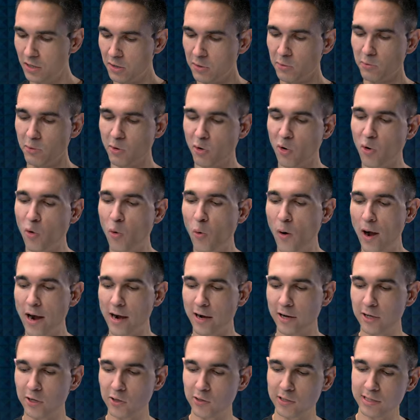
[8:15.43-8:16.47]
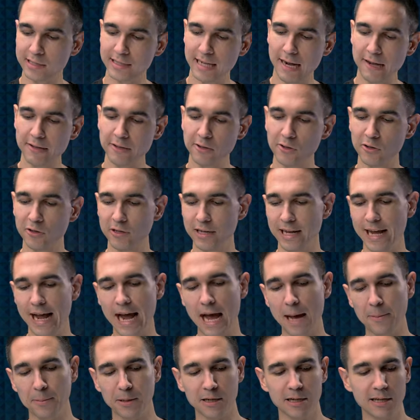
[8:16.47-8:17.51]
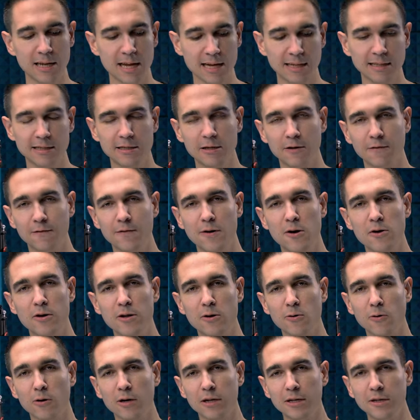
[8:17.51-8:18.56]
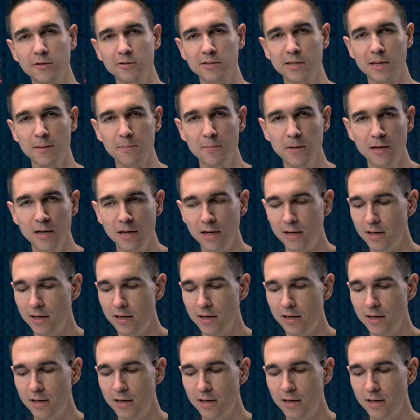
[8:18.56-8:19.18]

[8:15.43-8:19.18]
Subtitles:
require you to download an app and connect it to your phone in order to use them,